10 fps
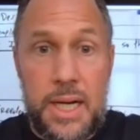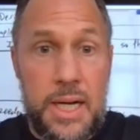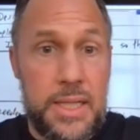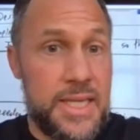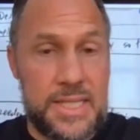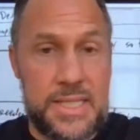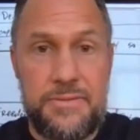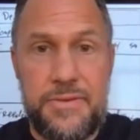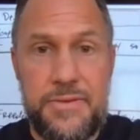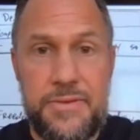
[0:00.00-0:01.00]
Yes,
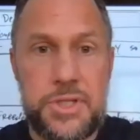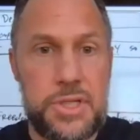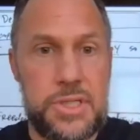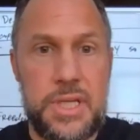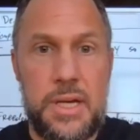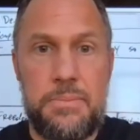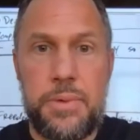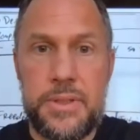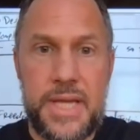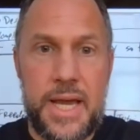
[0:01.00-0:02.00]
if you just
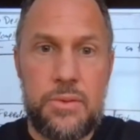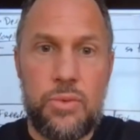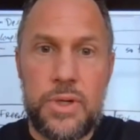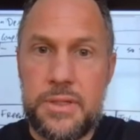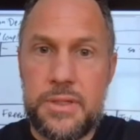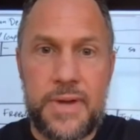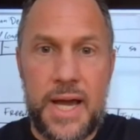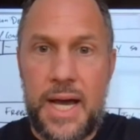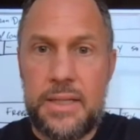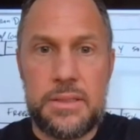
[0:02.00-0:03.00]
put down what you've
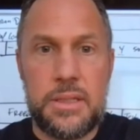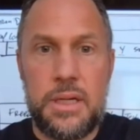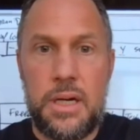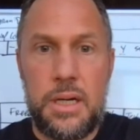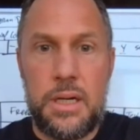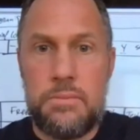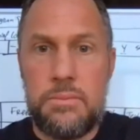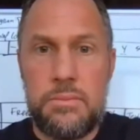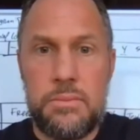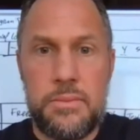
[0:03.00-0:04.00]
got,
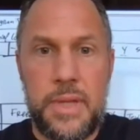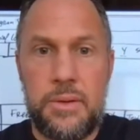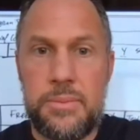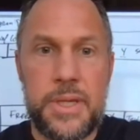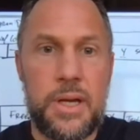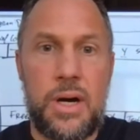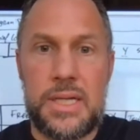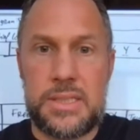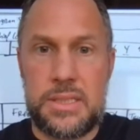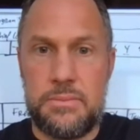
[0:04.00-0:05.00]
that would be
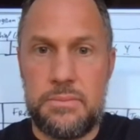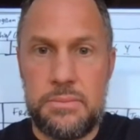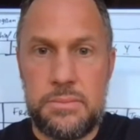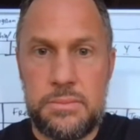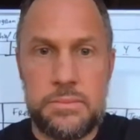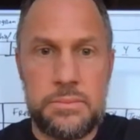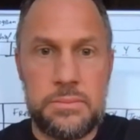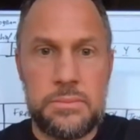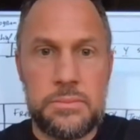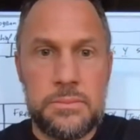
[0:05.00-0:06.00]
awesome.
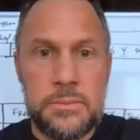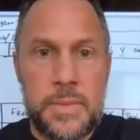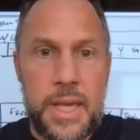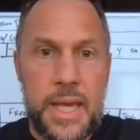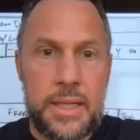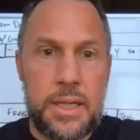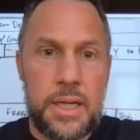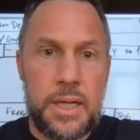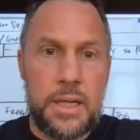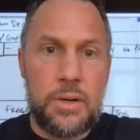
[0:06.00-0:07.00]
And
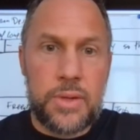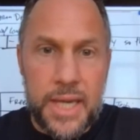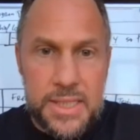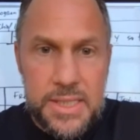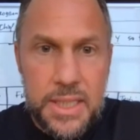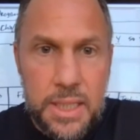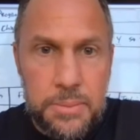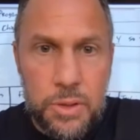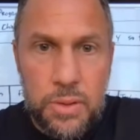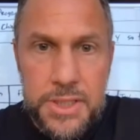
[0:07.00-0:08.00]
okay, I see a
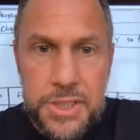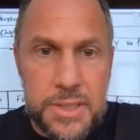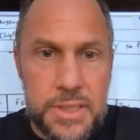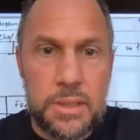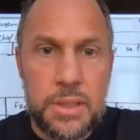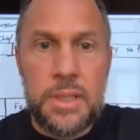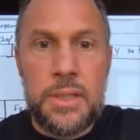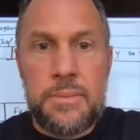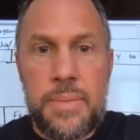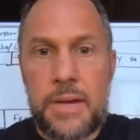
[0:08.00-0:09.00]
couple of questions here.
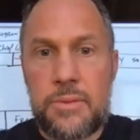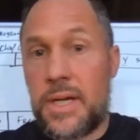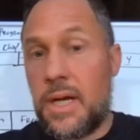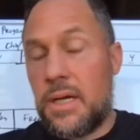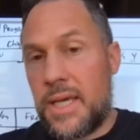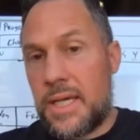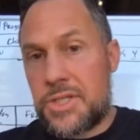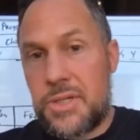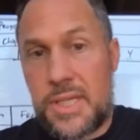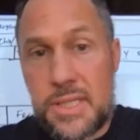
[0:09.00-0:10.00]
Now, regarding
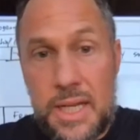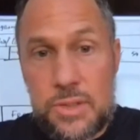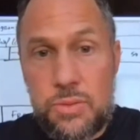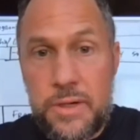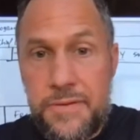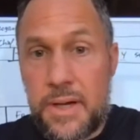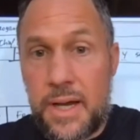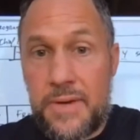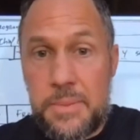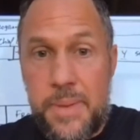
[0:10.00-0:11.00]
yesterday's class, what if you don't
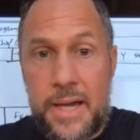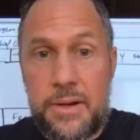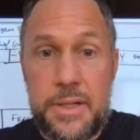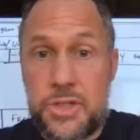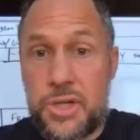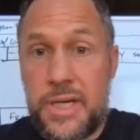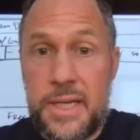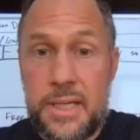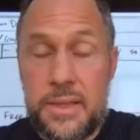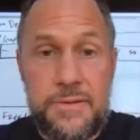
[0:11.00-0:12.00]
have any background and
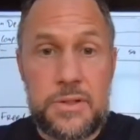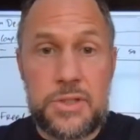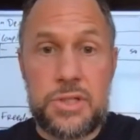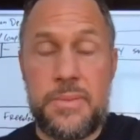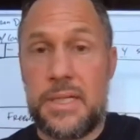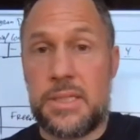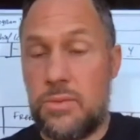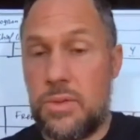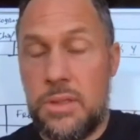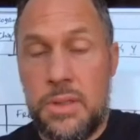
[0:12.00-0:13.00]
training in the functional
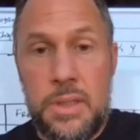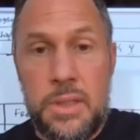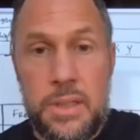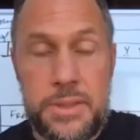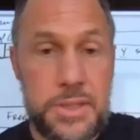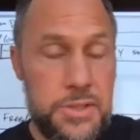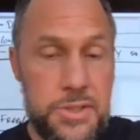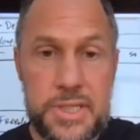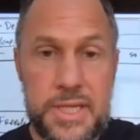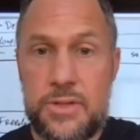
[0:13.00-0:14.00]
medicine? Well, did you
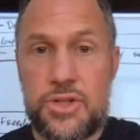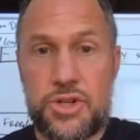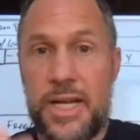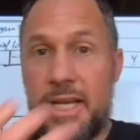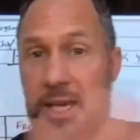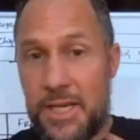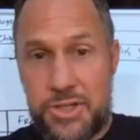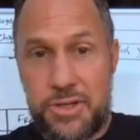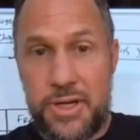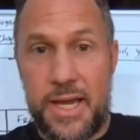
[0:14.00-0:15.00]
just get training
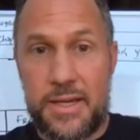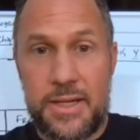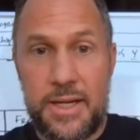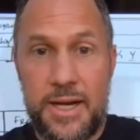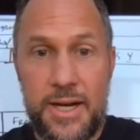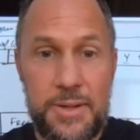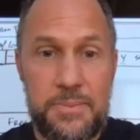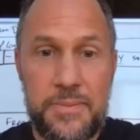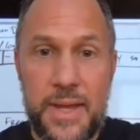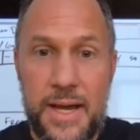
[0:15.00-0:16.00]
yesterday?
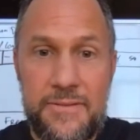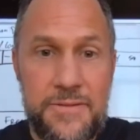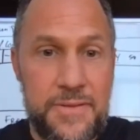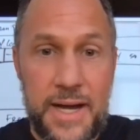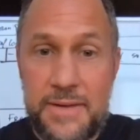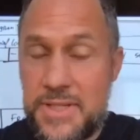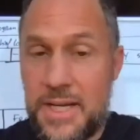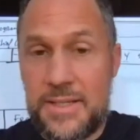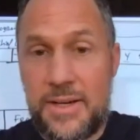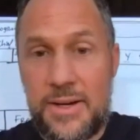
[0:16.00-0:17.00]
I've
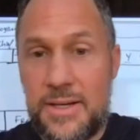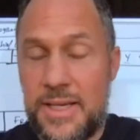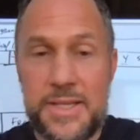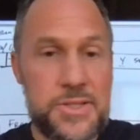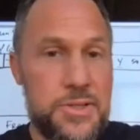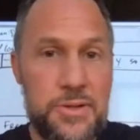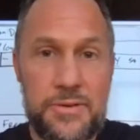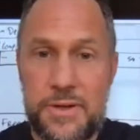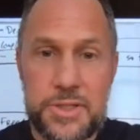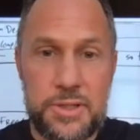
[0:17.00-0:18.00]
done Institute
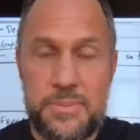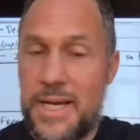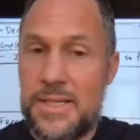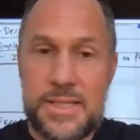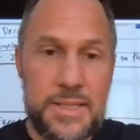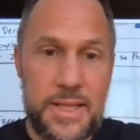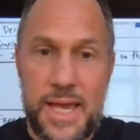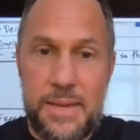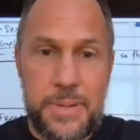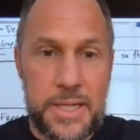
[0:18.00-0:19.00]
of Functional Medicine,
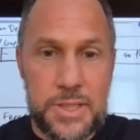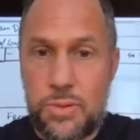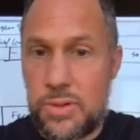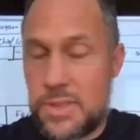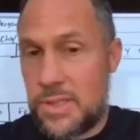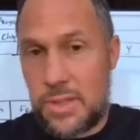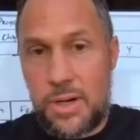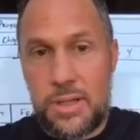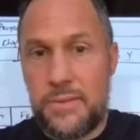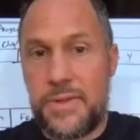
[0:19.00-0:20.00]
the Apex courses,
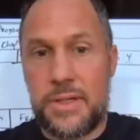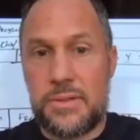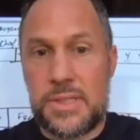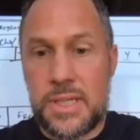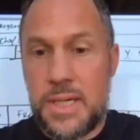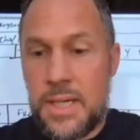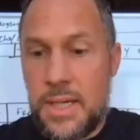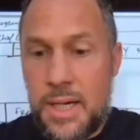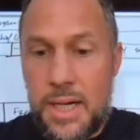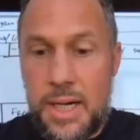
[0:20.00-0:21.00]
all of those,
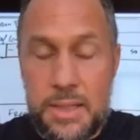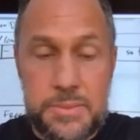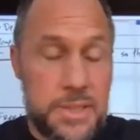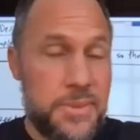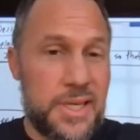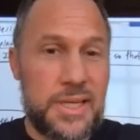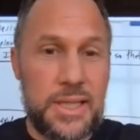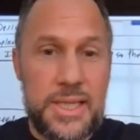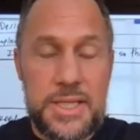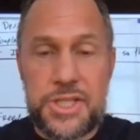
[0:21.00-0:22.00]
some of the
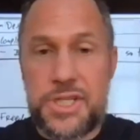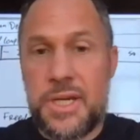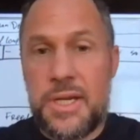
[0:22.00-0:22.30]
Kalish.